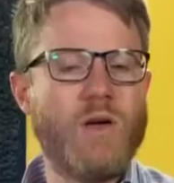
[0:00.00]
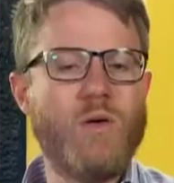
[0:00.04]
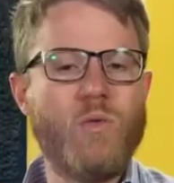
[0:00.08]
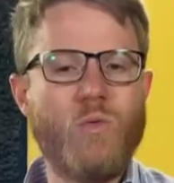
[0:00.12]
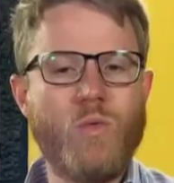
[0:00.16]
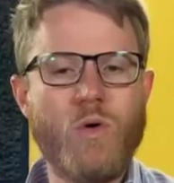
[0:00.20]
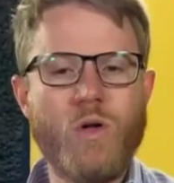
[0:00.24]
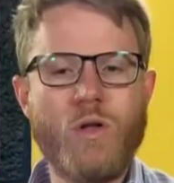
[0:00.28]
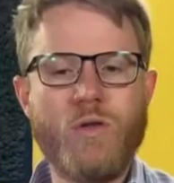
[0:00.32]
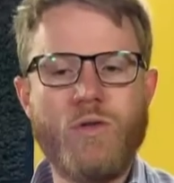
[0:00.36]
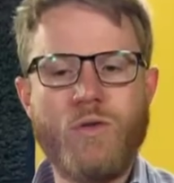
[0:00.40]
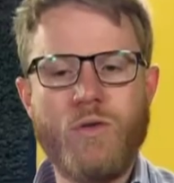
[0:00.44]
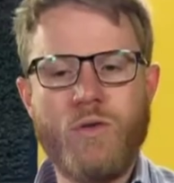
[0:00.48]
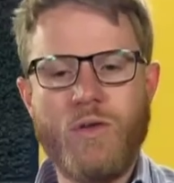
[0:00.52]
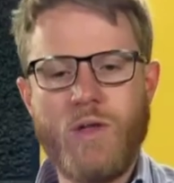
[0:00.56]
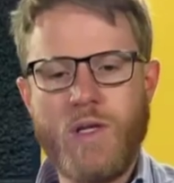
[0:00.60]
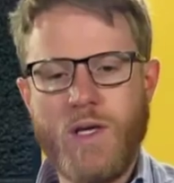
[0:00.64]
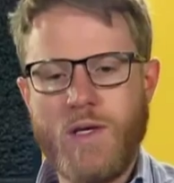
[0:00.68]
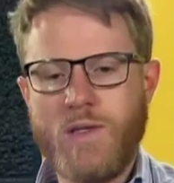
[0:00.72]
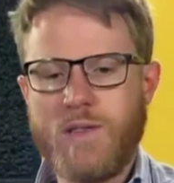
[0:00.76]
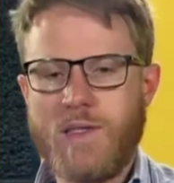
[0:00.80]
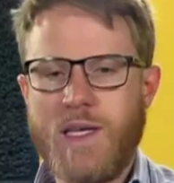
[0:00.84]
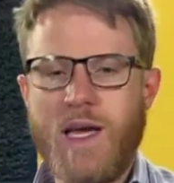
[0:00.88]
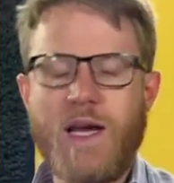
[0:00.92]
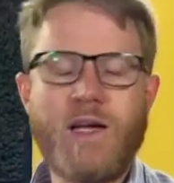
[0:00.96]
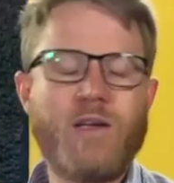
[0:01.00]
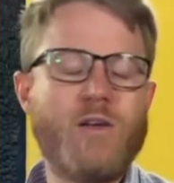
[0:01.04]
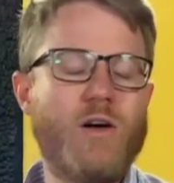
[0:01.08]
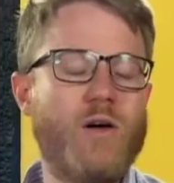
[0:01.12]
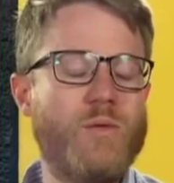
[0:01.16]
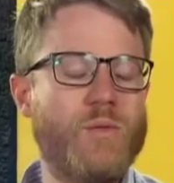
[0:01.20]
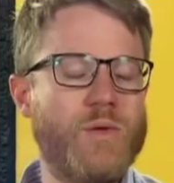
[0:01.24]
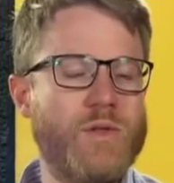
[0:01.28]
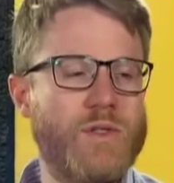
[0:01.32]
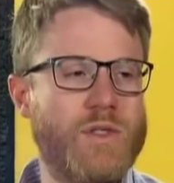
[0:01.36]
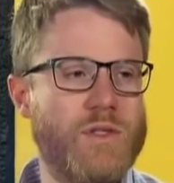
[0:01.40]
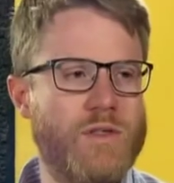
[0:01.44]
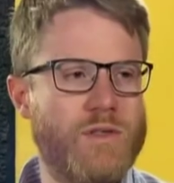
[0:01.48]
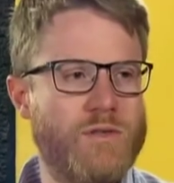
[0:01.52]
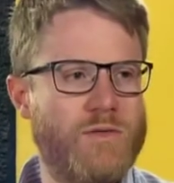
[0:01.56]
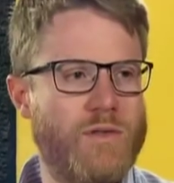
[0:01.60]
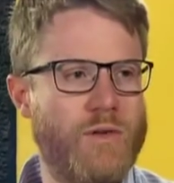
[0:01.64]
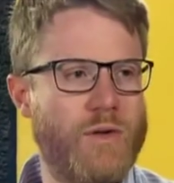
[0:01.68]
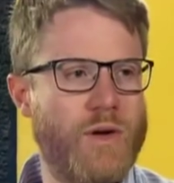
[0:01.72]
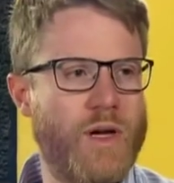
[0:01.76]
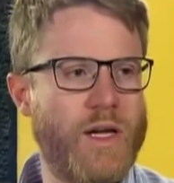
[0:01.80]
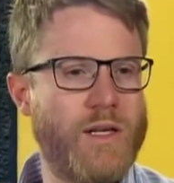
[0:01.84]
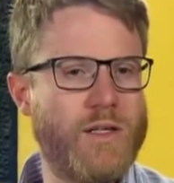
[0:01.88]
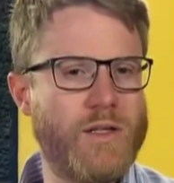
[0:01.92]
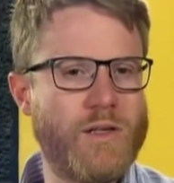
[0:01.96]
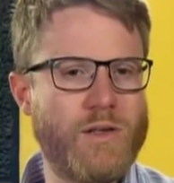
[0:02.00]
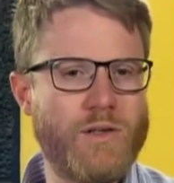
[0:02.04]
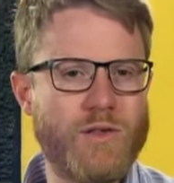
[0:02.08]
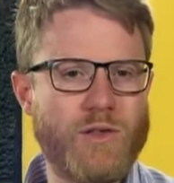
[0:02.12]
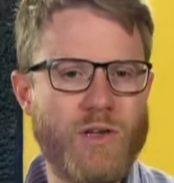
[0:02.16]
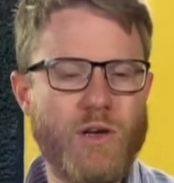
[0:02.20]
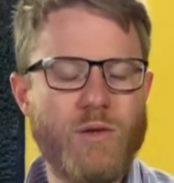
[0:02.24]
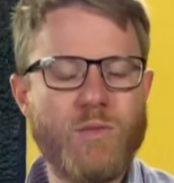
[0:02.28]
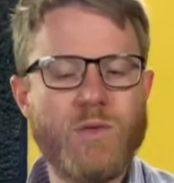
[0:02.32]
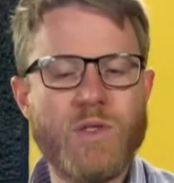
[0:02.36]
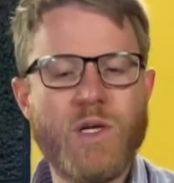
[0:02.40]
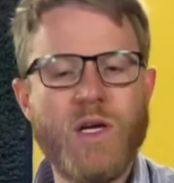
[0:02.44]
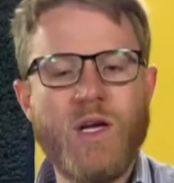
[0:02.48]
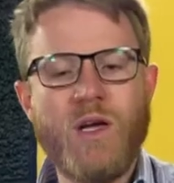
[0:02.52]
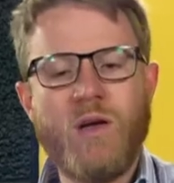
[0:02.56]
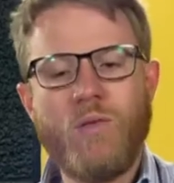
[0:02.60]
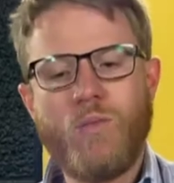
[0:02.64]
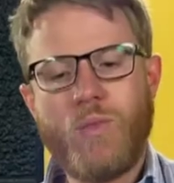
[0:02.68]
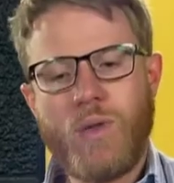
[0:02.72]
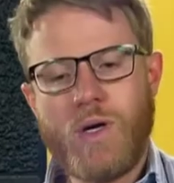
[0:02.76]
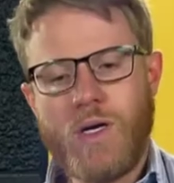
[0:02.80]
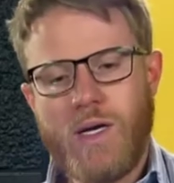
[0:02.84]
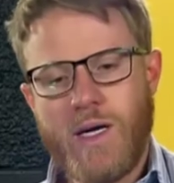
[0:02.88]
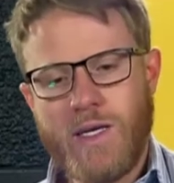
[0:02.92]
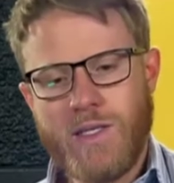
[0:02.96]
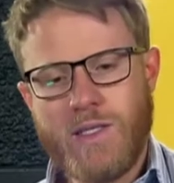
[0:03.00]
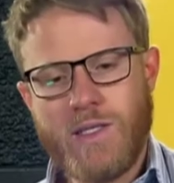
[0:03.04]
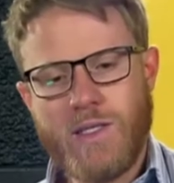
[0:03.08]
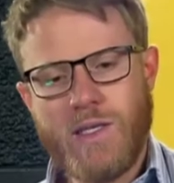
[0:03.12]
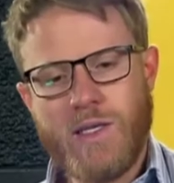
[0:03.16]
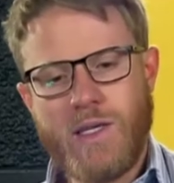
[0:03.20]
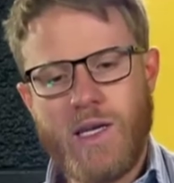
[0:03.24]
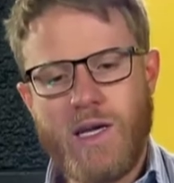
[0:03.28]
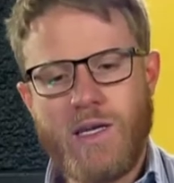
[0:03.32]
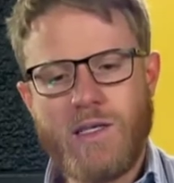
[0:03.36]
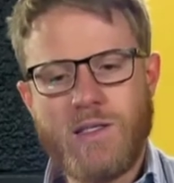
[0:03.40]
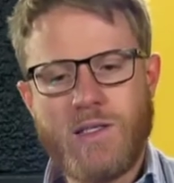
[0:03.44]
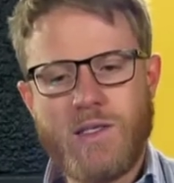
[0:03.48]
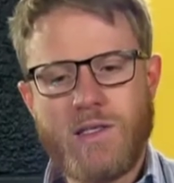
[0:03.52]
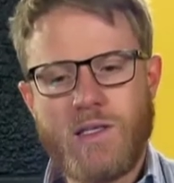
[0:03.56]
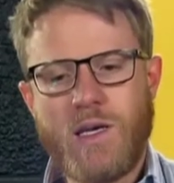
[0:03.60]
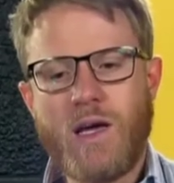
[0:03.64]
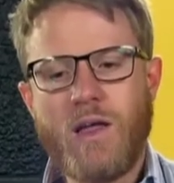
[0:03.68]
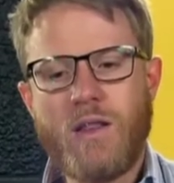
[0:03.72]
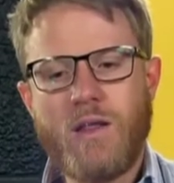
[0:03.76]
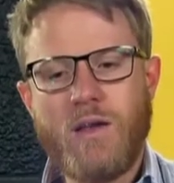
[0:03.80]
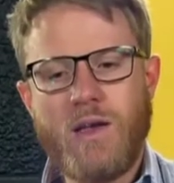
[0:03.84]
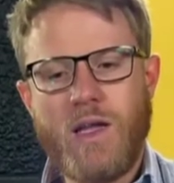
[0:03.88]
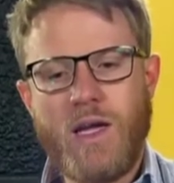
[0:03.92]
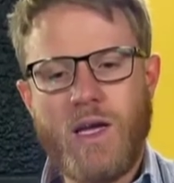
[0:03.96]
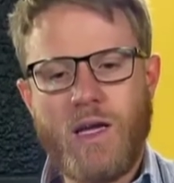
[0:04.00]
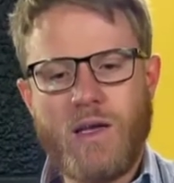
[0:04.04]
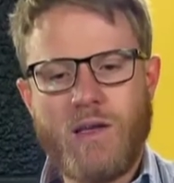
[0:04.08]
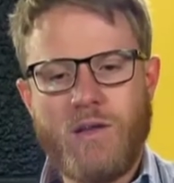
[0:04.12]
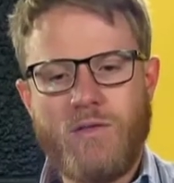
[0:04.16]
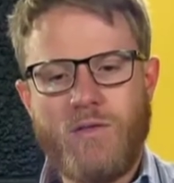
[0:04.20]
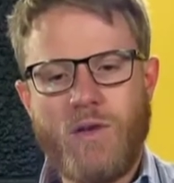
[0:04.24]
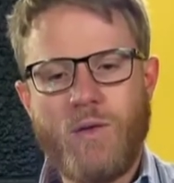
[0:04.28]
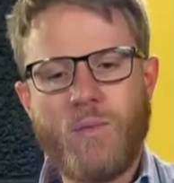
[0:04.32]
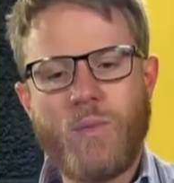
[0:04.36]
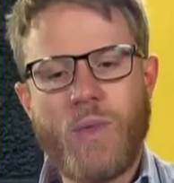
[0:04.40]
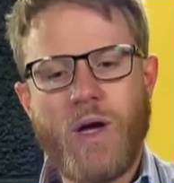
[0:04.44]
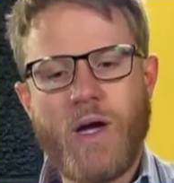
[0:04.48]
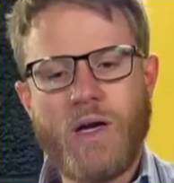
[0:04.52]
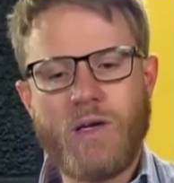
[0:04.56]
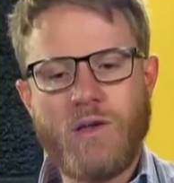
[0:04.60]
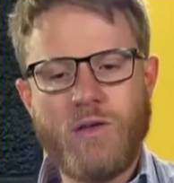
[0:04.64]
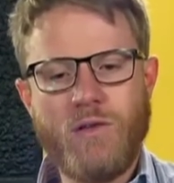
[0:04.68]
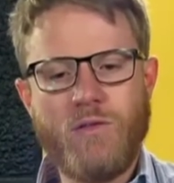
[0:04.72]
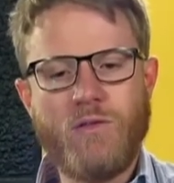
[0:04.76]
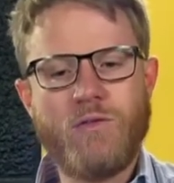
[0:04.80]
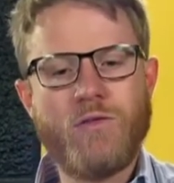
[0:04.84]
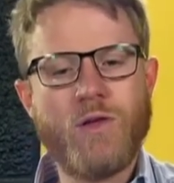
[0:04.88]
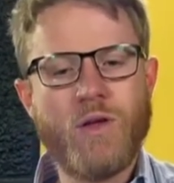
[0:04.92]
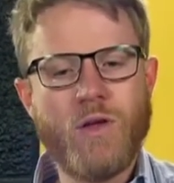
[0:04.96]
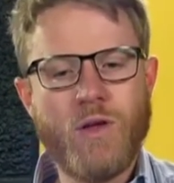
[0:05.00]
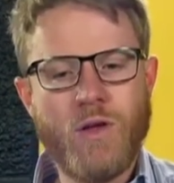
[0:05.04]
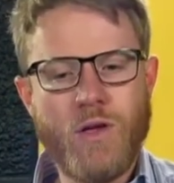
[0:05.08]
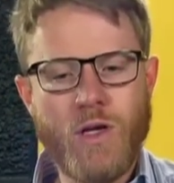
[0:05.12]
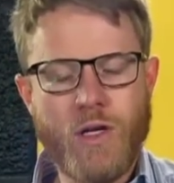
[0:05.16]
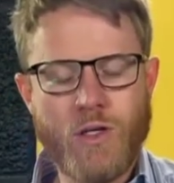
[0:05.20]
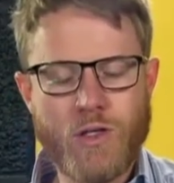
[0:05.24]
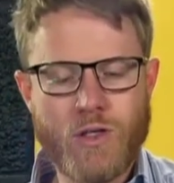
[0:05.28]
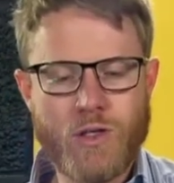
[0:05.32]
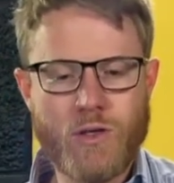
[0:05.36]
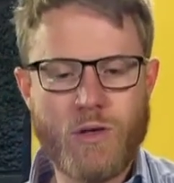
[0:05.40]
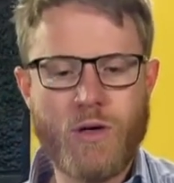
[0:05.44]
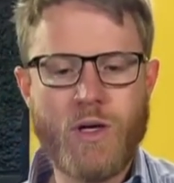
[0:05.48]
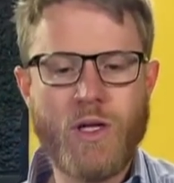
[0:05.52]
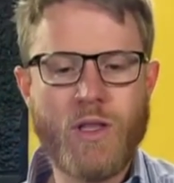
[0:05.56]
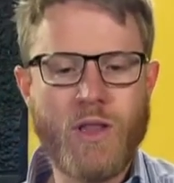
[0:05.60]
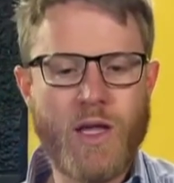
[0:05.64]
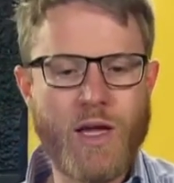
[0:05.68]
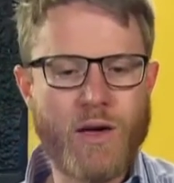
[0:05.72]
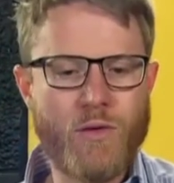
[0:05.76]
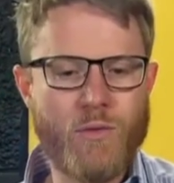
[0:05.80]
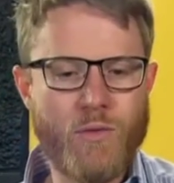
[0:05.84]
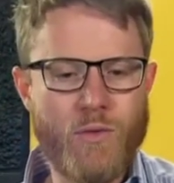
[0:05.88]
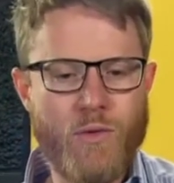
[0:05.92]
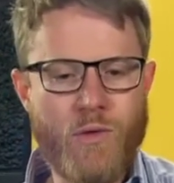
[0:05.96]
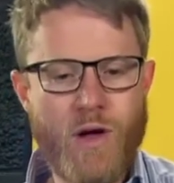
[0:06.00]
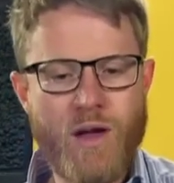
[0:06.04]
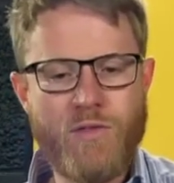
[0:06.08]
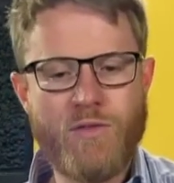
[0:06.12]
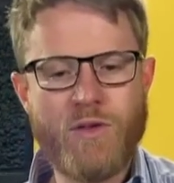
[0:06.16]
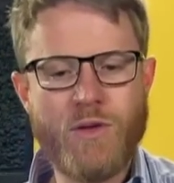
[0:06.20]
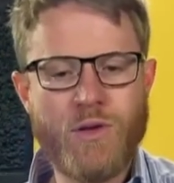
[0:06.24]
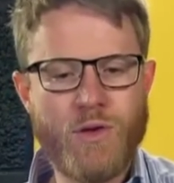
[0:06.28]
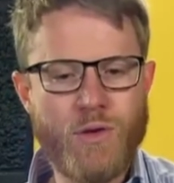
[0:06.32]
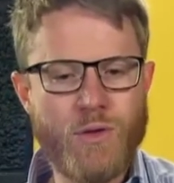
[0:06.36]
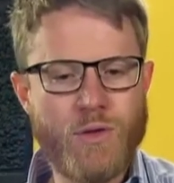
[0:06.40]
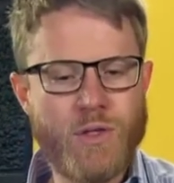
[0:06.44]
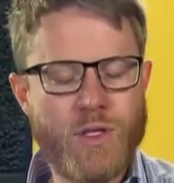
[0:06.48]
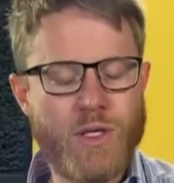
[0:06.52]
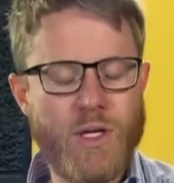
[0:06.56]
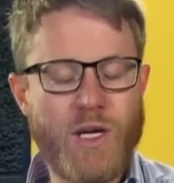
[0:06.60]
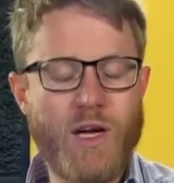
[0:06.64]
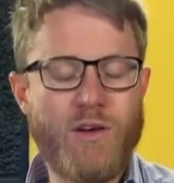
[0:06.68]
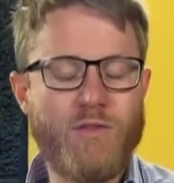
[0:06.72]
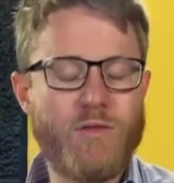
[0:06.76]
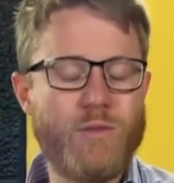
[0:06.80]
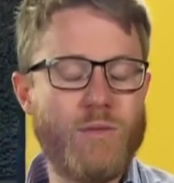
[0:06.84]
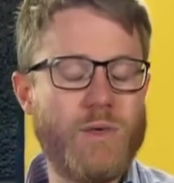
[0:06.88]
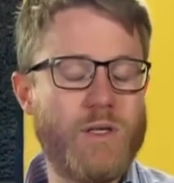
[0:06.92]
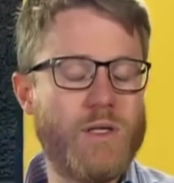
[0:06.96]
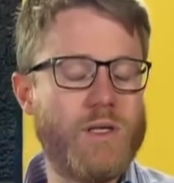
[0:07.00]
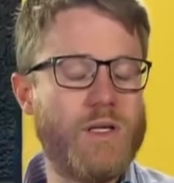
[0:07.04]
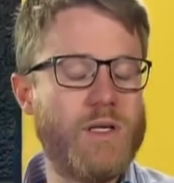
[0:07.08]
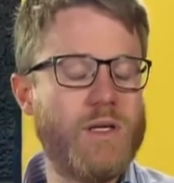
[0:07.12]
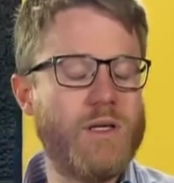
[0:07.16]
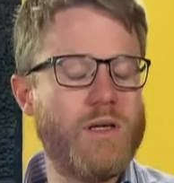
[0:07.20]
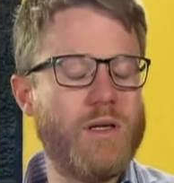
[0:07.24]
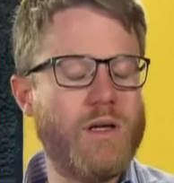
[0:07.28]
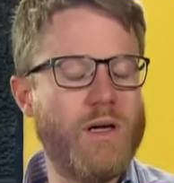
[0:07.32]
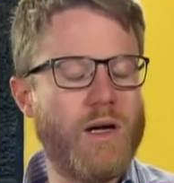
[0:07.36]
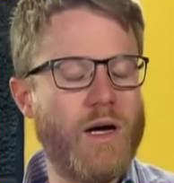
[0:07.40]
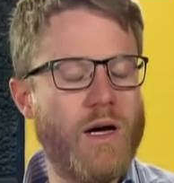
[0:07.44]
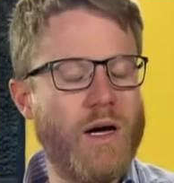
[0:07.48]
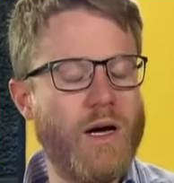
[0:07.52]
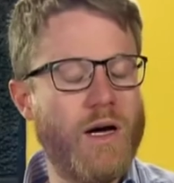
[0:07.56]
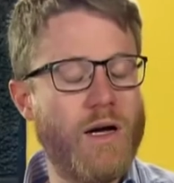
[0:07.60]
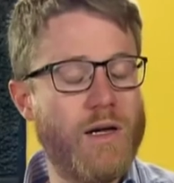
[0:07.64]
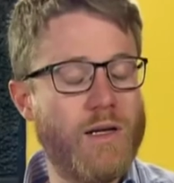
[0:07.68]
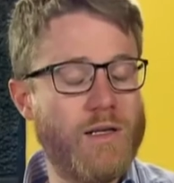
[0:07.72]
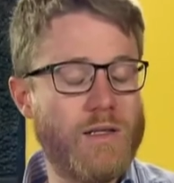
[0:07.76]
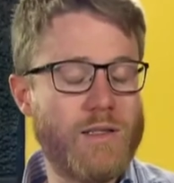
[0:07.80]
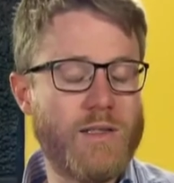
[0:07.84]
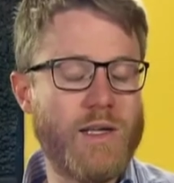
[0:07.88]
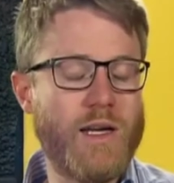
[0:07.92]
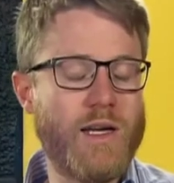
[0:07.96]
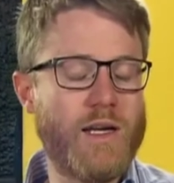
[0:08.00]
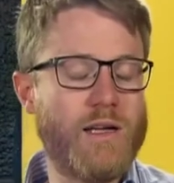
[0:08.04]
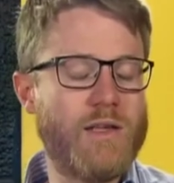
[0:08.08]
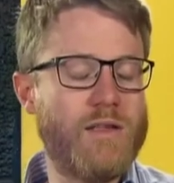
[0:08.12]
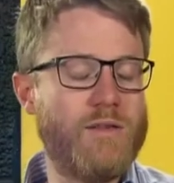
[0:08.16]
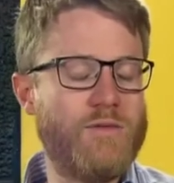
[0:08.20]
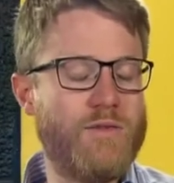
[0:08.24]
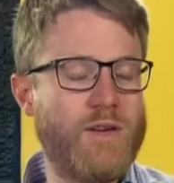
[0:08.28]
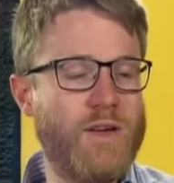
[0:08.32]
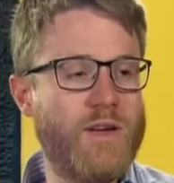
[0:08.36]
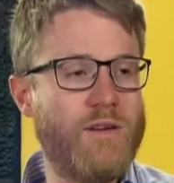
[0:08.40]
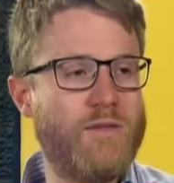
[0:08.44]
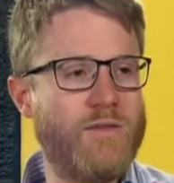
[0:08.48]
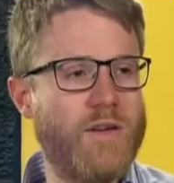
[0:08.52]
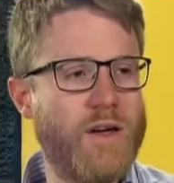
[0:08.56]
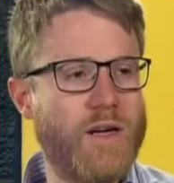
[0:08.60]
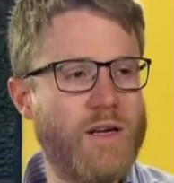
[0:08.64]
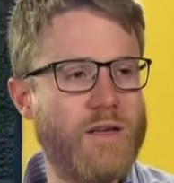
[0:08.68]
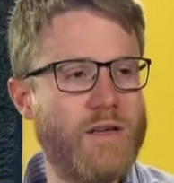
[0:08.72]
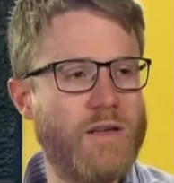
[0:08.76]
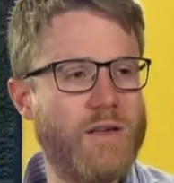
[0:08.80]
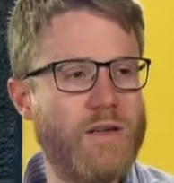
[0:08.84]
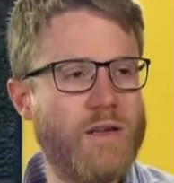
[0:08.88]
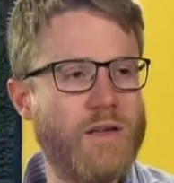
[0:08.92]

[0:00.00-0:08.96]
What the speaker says: will do the exact opposite of creating jobs. Plus, it has this other negative impact of ensuring that revenue to government is negatively affected.